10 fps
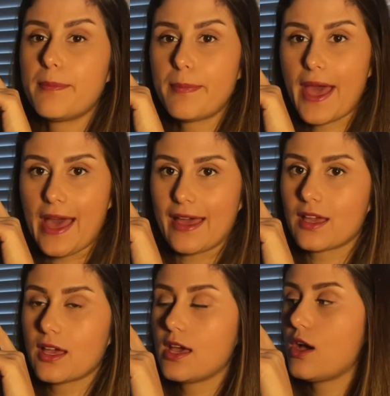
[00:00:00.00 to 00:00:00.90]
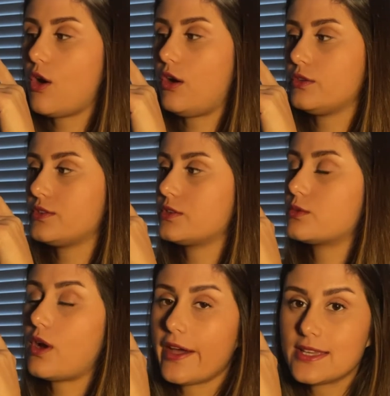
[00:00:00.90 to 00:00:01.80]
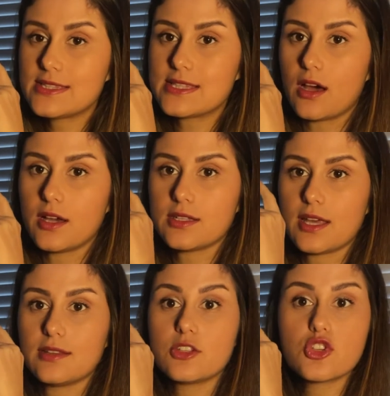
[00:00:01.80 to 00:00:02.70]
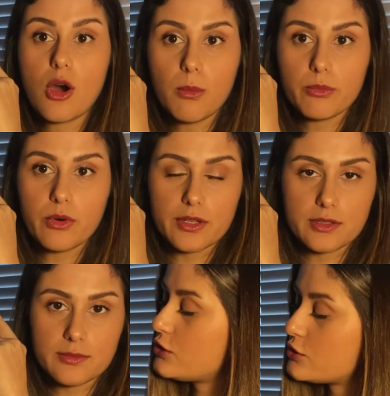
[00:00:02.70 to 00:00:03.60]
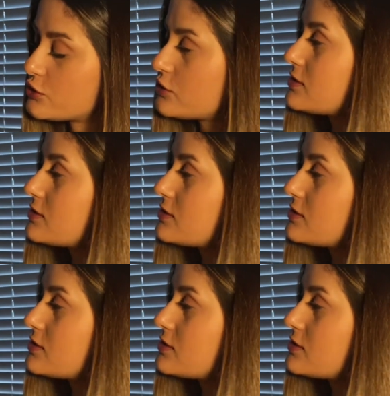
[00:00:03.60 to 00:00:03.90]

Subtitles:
peg on the right side and the top one. You should